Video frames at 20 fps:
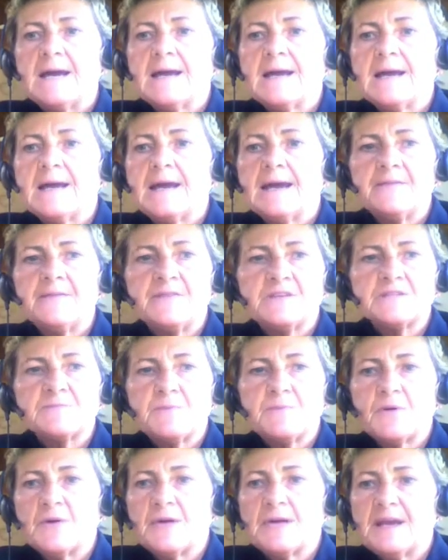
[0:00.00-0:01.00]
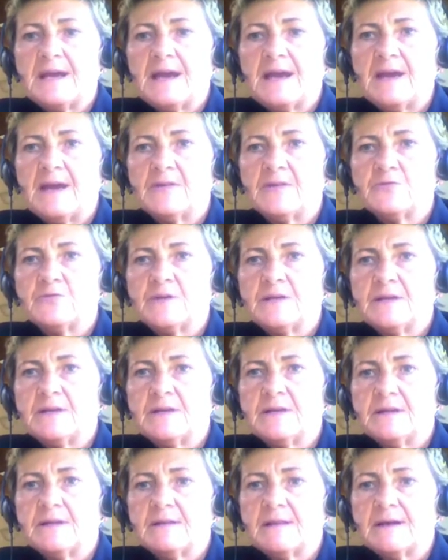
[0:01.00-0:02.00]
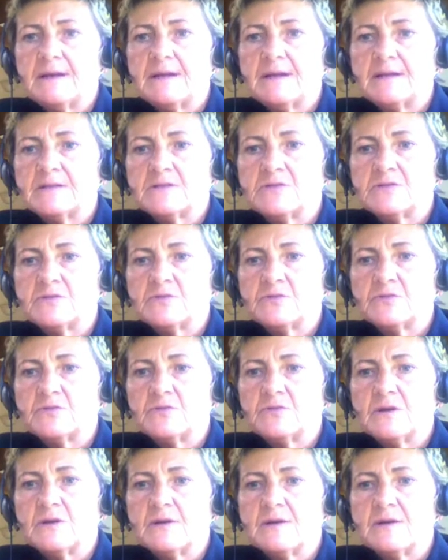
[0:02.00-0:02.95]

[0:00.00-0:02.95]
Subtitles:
At this point, I'd really like to